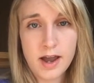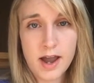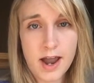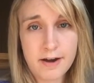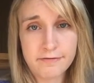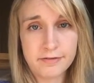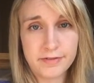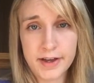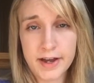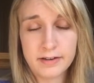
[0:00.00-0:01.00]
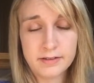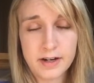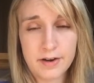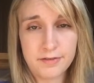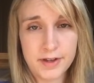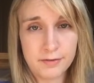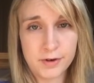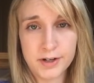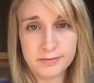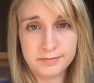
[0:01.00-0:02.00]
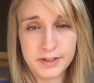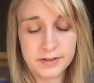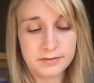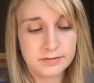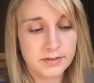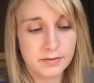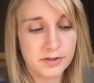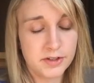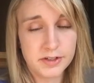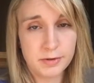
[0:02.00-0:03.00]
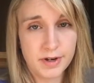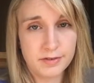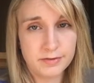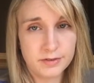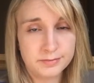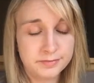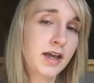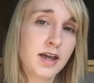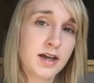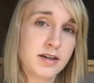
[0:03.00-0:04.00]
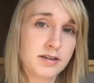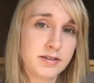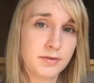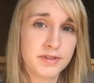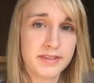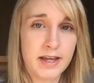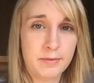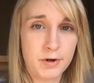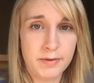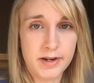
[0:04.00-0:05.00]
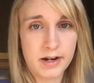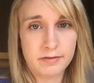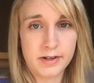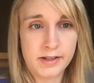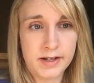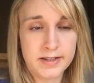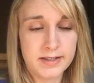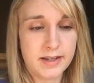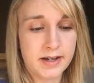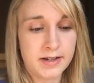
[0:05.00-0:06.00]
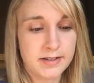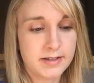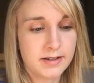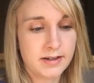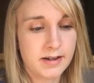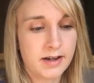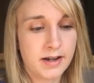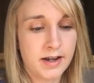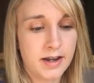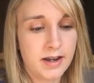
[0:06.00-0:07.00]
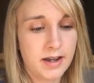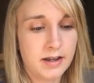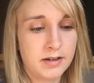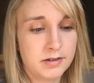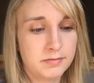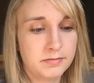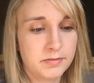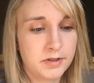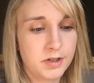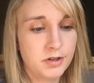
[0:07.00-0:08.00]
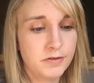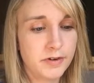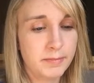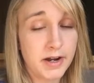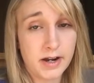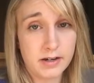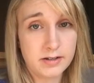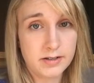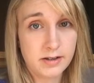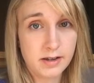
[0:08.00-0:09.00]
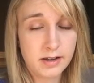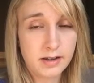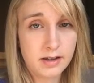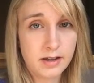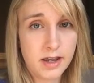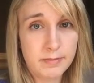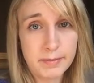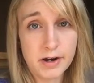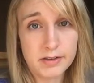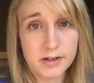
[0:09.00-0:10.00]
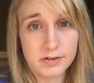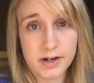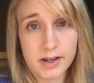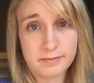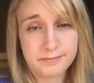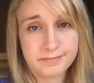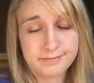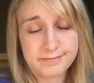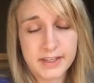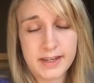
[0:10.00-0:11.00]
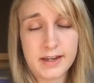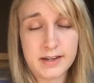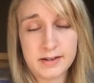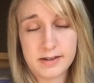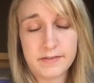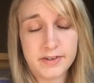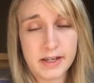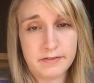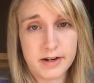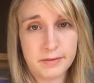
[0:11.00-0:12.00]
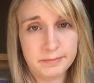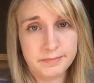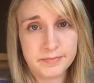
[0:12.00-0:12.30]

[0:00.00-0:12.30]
half of that run. It was just too painful. And it was at that moment I realized that I am too far behind in my marathon training, and I have to give it up